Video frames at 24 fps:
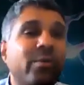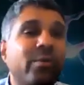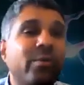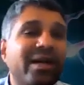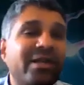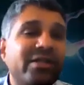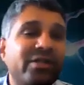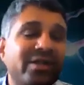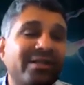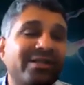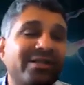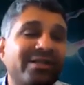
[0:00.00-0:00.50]

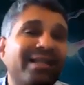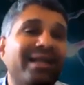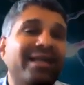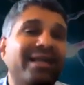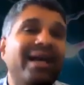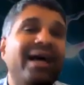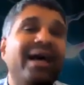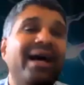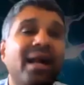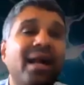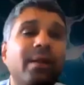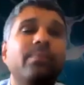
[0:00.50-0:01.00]
interventions that
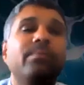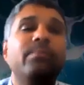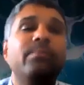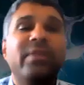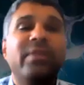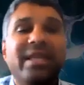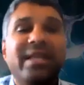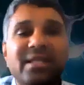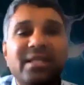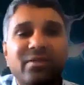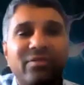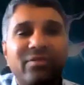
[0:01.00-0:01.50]
help
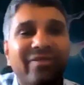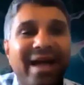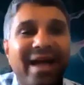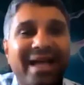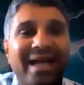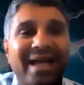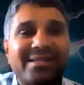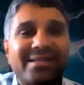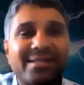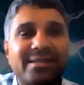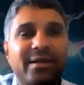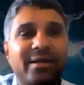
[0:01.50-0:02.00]
these
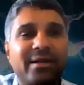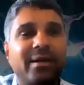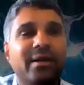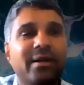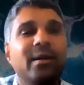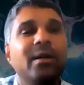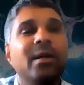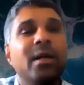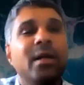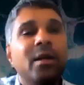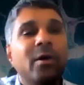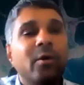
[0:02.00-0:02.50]

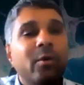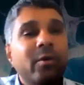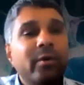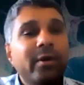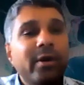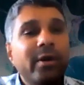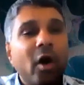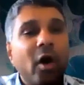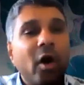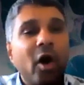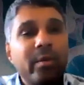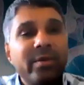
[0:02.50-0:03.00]
faster would
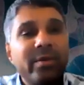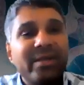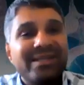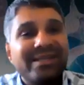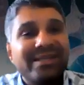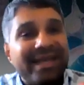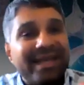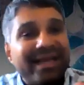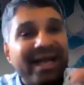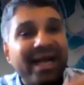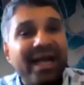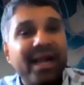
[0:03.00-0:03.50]

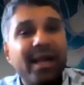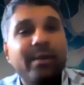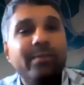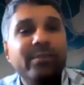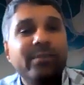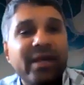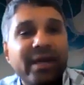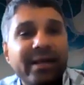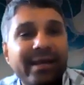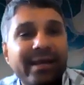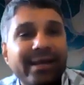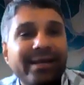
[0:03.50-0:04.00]
obviously help
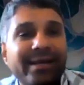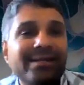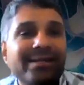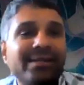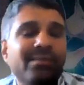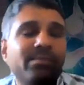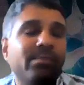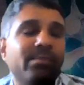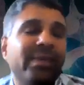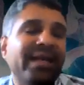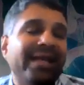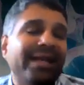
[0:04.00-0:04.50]
the kids
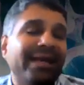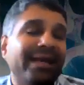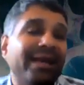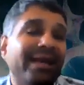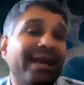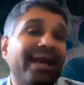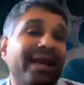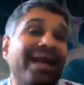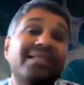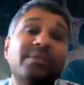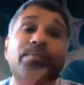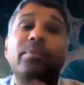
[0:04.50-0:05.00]
be
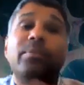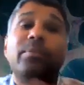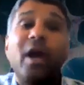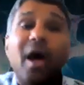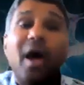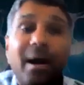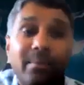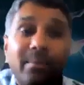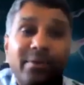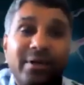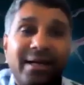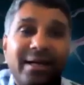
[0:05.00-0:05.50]
less
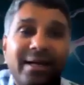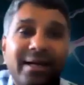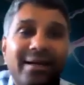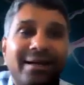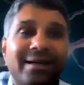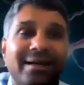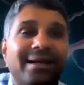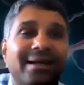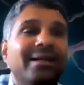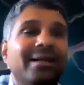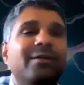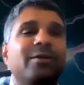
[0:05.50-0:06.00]
prompted
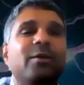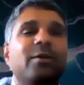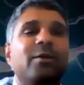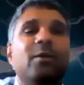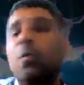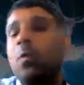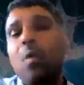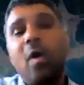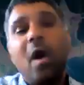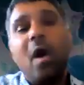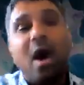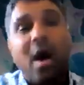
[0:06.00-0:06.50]
to
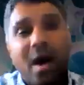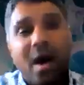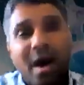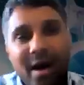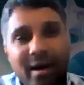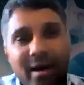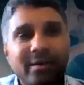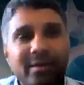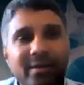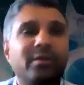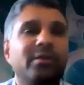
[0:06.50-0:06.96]
walk,